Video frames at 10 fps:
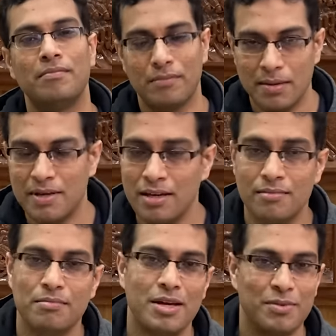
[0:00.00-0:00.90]
Maybe,
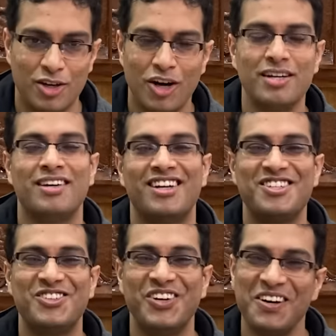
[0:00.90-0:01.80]
maybe not. Let's
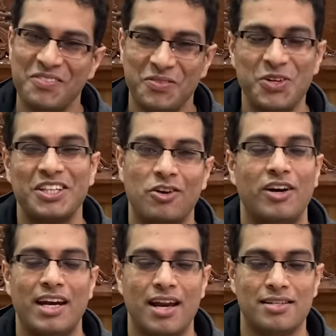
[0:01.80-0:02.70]
do a more thorough
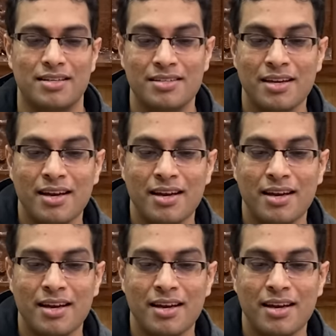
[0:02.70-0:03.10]
analysis.